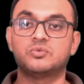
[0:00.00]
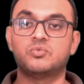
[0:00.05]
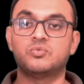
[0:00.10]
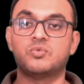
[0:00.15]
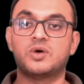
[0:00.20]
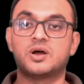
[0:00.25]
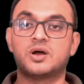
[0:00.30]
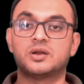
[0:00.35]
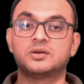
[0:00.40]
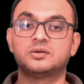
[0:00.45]

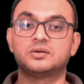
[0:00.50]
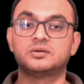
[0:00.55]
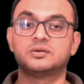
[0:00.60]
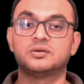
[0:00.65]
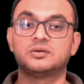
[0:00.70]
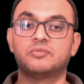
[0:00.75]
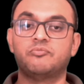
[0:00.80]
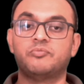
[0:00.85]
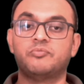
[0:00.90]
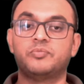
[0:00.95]
1
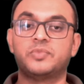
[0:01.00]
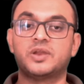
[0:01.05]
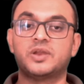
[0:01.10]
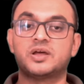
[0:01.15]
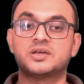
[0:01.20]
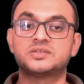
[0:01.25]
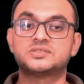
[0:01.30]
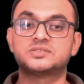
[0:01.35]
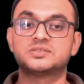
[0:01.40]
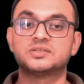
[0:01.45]

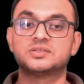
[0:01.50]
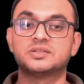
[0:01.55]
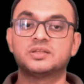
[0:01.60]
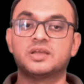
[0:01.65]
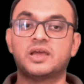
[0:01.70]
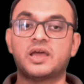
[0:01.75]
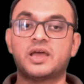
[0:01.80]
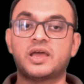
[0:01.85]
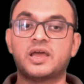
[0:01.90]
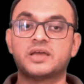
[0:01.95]
plus
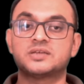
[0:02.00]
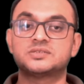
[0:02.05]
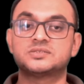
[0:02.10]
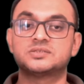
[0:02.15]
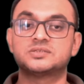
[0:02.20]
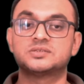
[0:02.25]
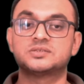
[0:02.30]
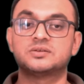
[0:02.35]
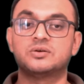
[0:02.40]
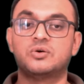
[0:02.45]

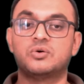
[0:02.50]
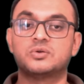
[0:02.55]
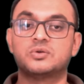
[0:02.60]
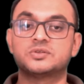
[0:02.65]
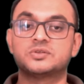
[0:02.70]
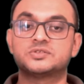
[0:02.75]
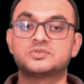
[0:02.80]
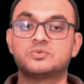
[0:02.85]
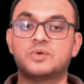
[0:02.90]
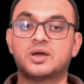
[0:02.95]
x whole
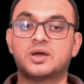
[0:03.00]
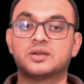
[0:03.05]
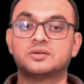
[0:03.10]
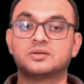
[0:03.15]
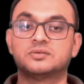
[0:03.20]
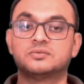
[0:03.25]
square.